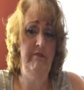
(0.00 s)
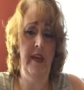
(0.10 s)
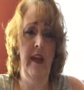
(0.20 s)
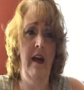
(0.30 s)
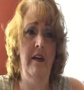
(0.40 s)

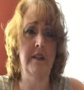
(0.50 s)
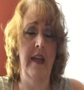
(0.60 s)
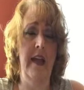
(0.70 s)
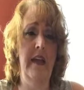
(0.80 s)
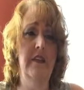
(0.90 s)
yeah,
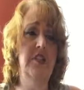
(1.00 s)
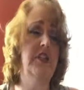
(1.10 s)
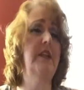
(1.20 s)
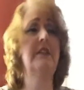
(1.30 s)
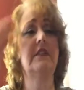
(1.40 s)
Danny,
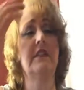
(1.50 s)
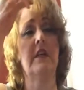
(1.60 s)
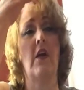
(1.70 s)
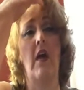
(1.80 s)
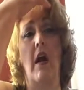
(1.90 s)

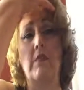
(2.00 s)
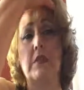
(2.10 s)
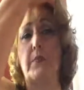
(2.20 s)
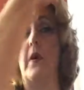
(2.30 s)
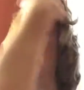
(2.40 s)
her heart
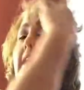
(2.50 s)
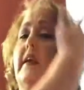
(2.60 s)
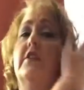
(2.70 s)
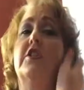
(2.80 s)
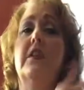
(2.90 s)
was
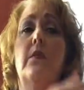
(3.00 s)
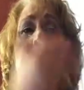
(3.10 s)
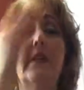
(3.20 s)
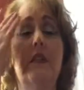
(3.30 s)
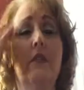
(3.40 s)
breaking, and she
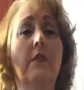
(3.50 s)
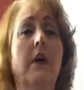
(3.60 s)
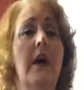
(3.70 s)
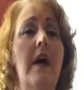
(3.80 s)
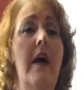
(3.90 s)
wanted to
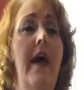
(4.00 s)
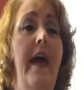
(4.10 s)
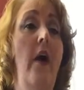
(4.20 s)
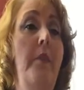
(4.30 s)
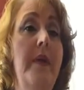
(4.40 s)

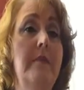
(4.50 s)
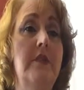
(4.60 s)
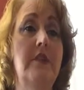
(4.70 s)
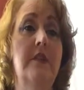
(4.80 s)
help him.